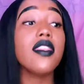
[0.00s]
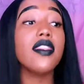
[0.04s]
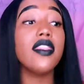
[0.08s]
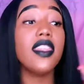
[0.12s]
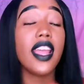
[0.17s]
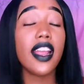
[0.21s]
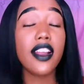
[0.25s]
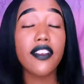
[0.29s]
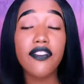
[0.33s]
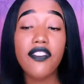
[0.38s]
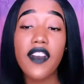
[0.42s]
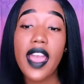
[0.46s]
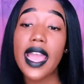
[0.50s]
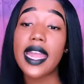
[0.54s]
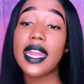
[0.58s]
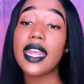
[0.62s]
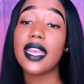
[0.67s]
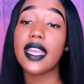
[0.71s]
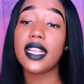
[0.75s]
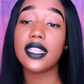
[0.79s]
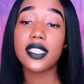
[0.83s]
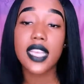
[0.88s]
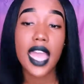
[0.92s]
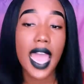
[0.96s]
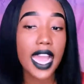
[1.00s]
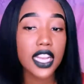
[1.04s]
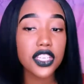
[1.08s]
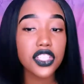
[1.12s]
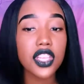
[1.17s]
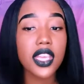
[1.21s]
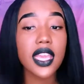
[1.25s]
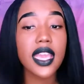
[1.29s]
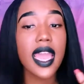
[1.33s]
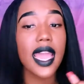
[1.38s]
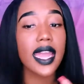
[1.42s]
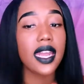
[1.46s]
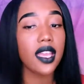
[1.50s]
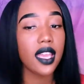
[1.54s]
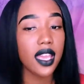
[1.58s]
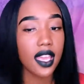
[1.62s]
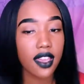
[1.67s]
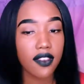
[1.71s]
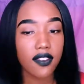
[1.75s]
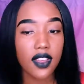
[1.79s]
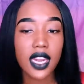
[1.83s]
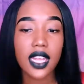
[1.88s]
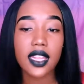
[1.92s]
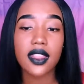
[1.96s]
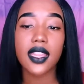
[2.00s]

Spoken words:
They're fighting. It's actually kind of even,